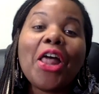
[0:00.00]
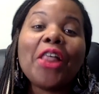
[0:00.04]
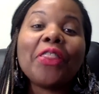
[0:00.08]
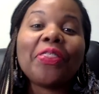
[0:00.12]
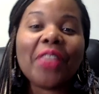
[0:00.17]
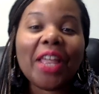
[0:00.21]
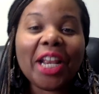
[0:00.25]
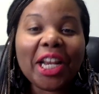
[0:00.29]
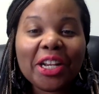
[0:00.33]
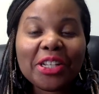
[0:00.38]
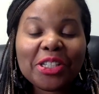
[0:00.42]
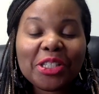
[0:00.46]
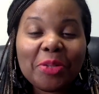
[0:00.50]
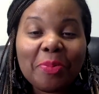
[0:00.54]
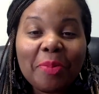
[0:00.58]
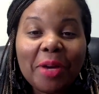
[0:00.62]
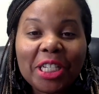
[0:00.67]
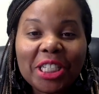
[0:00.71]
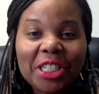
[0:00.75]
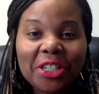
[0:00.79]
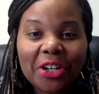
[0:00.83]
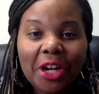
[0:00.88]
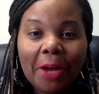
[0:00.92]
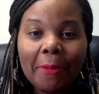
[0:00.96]
Thank you so much
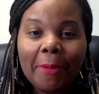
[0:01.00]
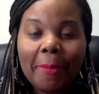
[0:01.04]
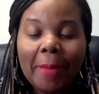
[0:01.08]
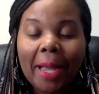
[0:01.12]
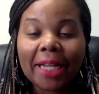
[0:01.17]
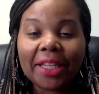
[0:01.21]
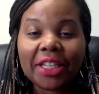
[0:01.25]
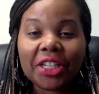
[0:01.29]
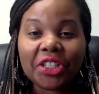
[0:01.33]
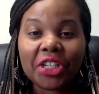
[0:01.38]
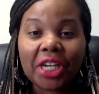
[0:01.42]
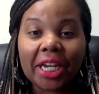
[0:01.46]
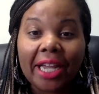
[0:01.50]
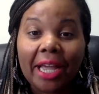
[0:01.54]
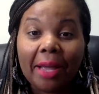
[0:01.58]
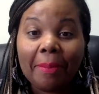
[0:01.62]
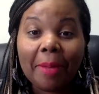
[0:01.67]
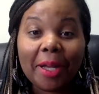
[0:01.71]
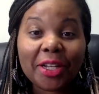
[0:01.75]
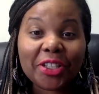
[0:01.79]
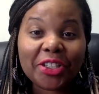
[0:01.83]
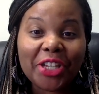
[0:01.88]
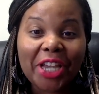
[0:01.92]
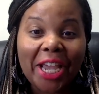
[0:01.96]
for coming back to check out
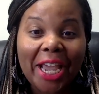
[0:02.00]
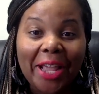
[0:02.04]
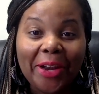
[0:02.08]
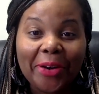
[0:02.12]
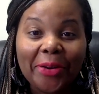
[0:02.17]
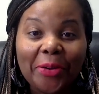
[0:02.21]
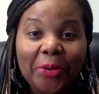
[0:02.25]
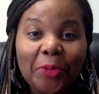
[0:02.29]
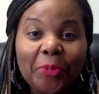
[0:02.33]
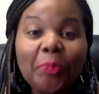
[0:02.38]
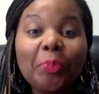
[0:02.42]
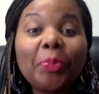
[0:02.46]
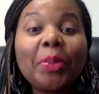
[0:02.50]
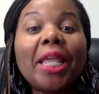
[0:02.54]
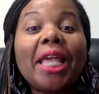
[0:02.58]
my channel.